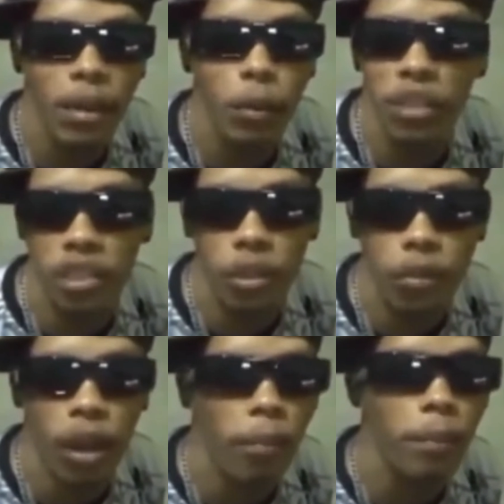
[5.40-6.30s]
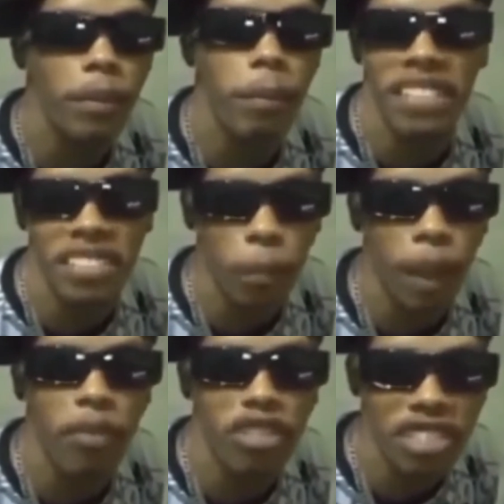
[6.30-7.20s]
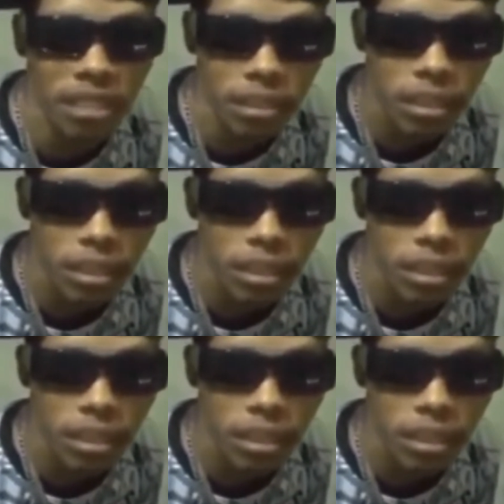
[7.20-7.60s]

and I wish you the best of everything.